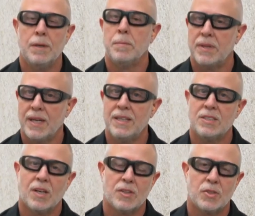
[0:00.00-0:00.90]
but that
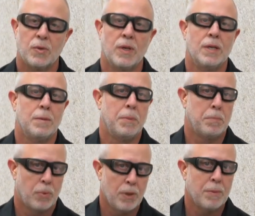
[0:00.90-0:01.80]
is also getting to be
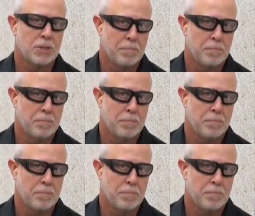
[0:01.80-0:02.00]
pretty much